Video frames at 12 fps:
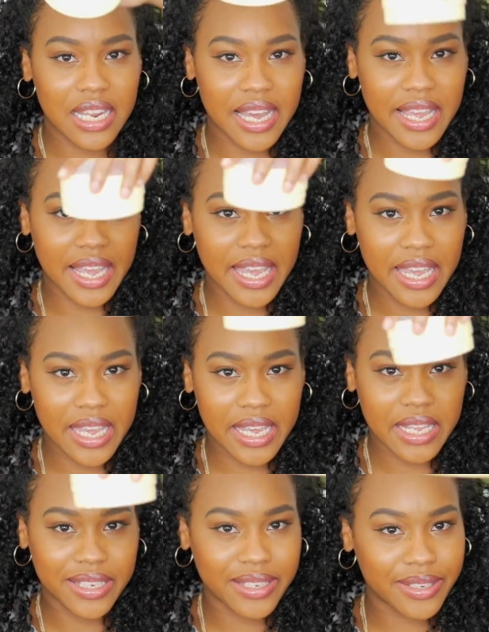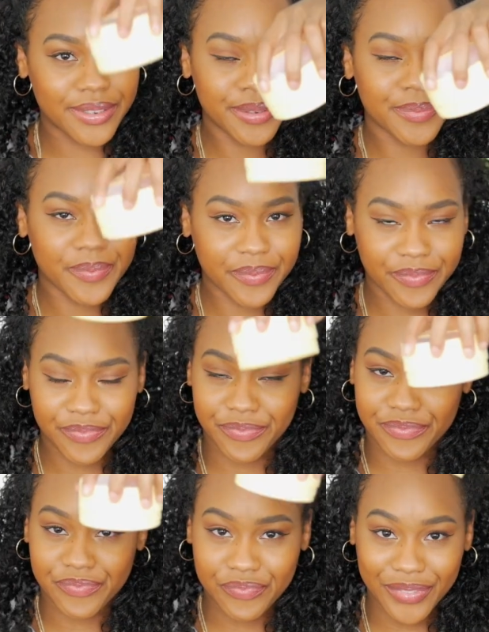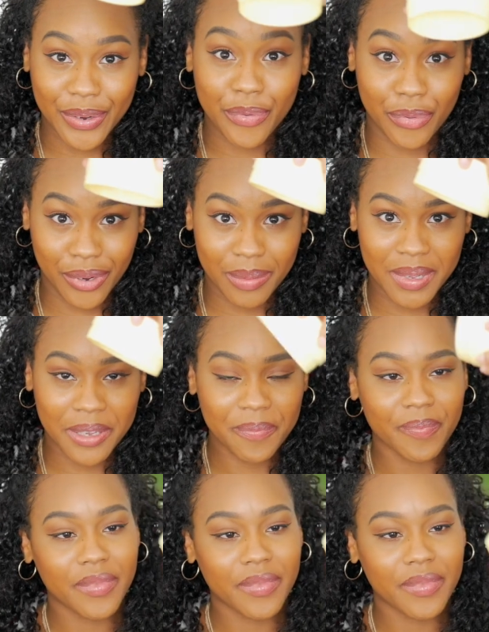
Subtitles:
Like, it is creamy.